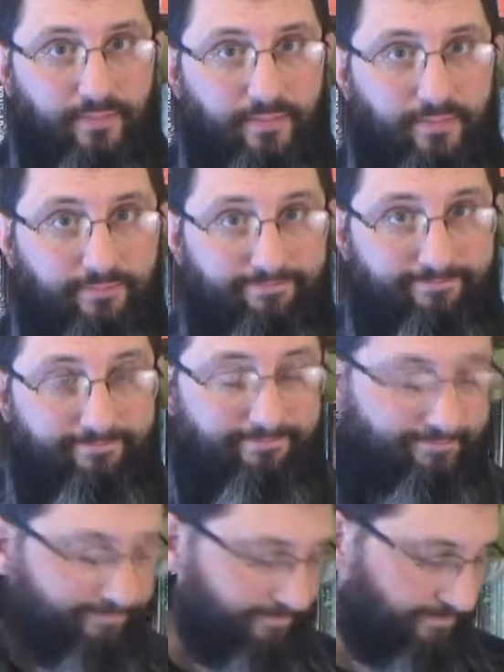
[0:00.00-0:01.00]

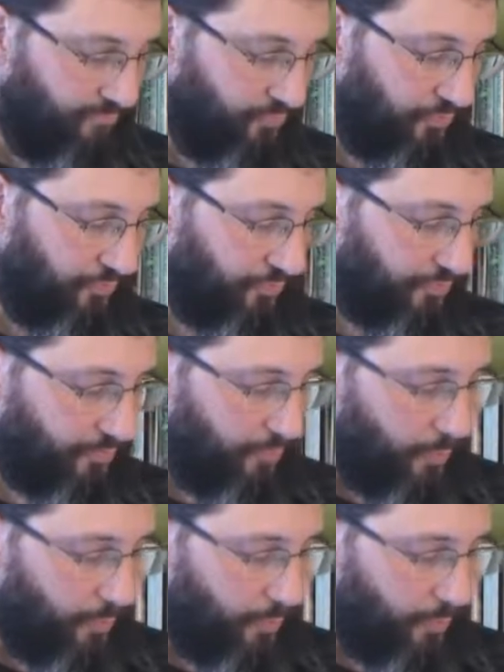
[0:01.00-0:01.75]
(no one is talking)